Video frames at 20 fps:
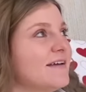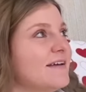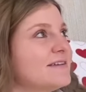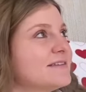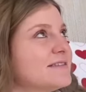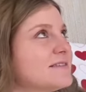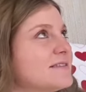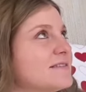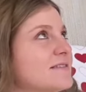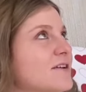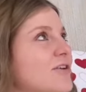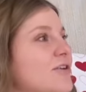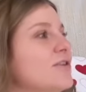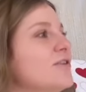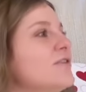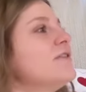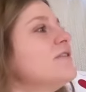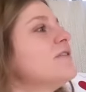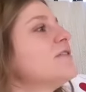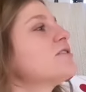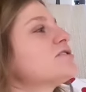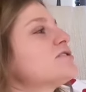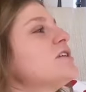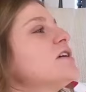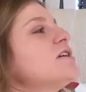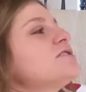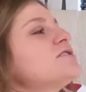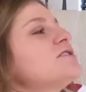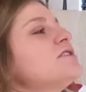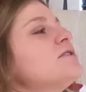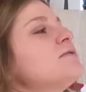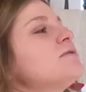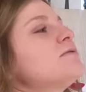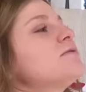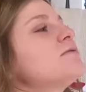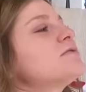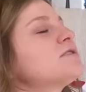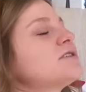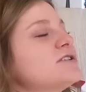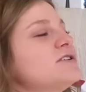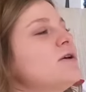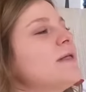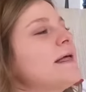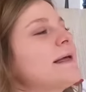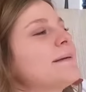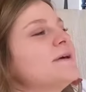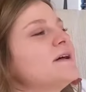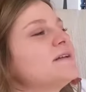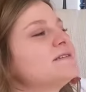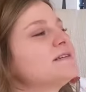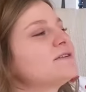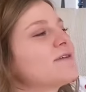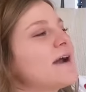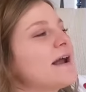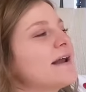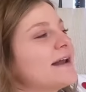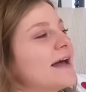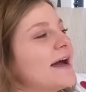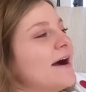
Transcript: it's mm, there's not snow the snow like melted right